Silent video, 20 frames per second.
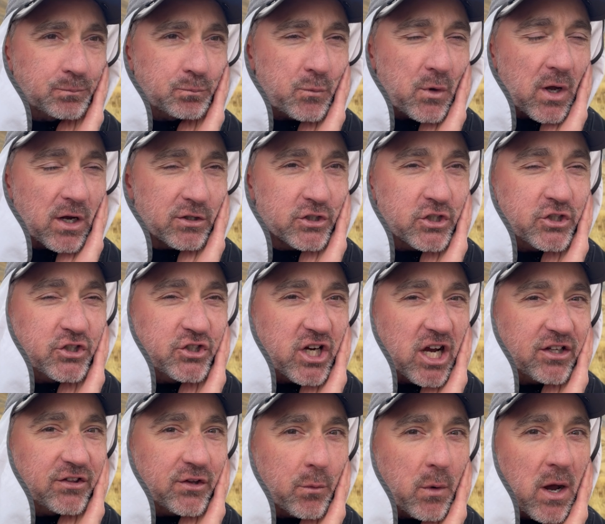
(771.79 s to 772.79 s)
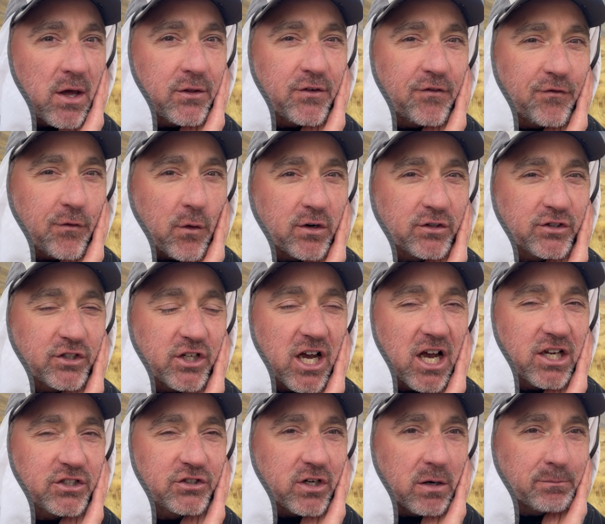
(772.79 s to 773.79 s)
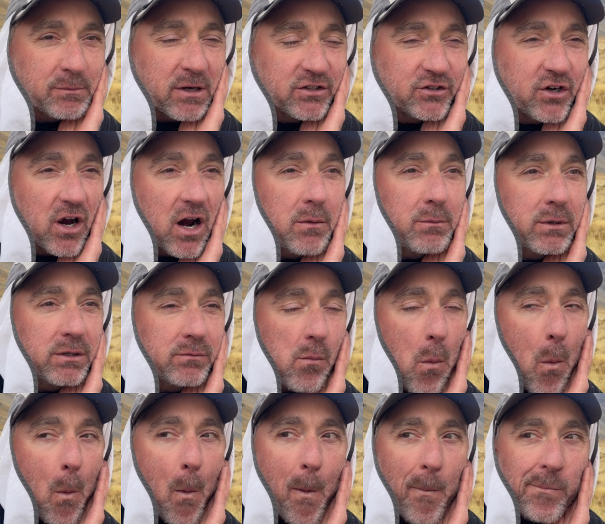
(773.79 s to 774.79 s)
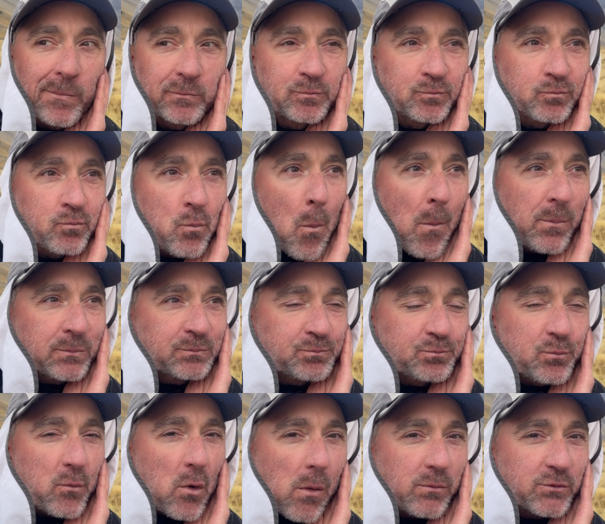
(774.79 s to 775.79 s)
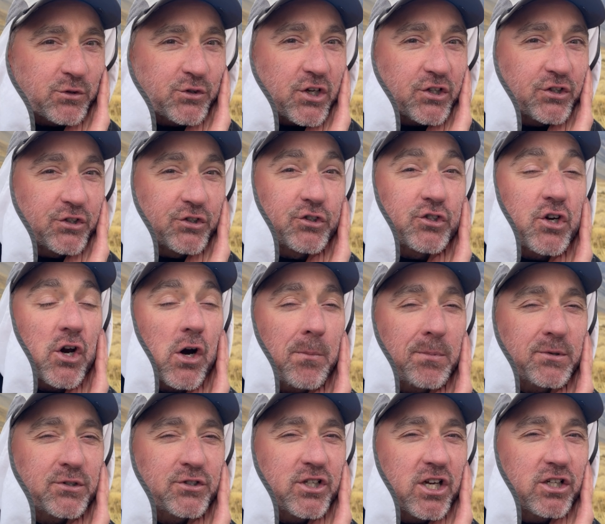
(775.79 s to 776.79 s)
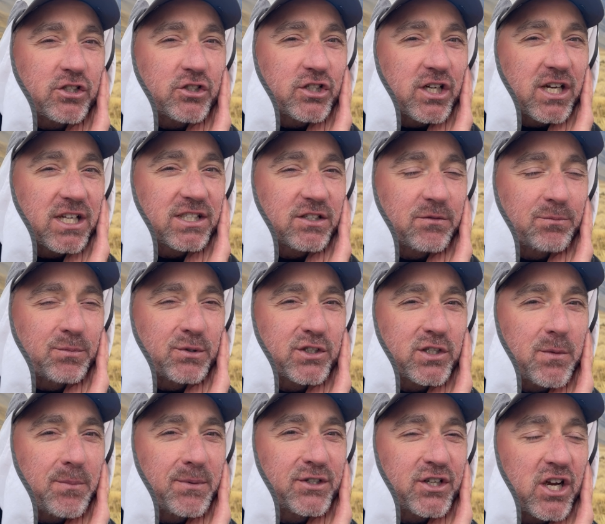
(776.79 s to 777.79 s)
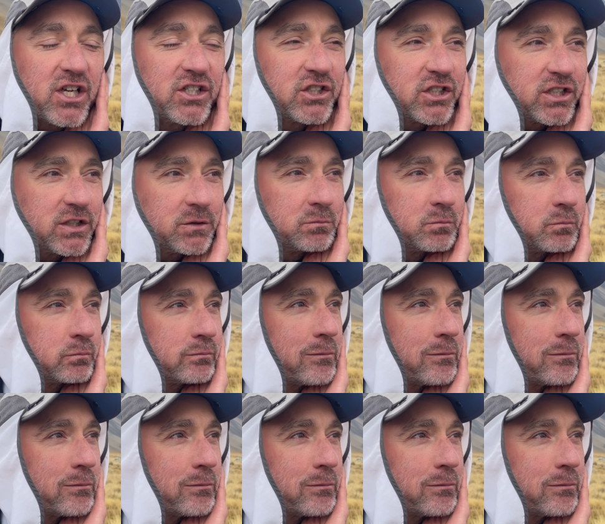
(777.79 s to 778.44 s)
I just checked the weather forecast on my Garmin. It said 0% chance of precipitation.